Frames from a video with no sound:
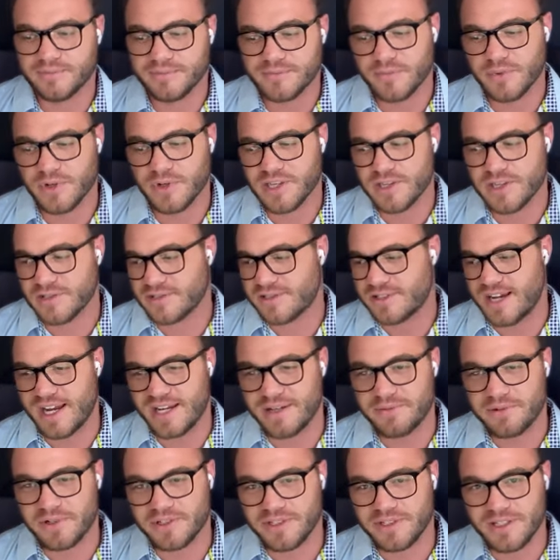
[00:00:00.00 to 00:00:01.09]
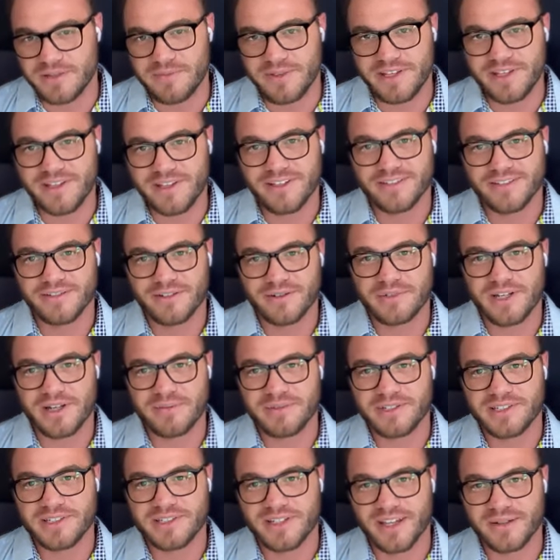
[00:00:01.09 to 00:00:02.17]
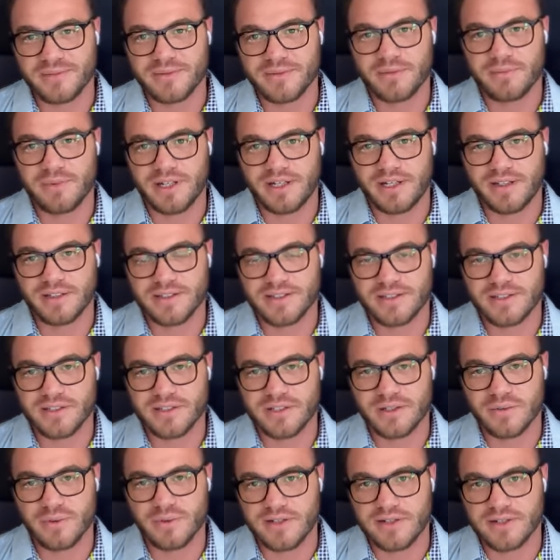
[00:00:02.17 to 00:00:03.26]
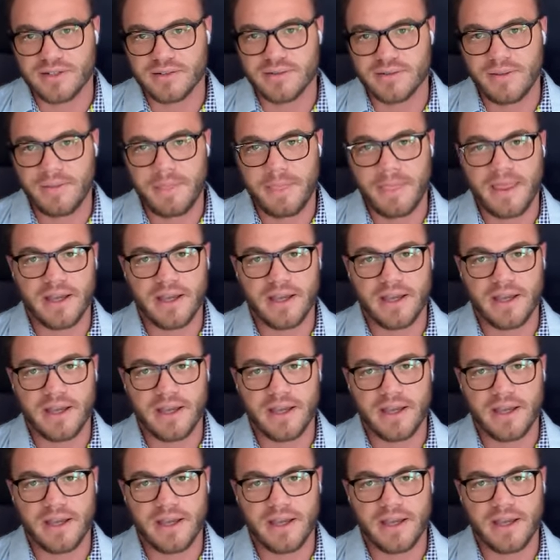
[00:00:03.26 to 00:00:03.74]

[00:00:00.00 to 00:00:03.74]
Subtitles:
We use DynamoDB from time to time, depending on the situation,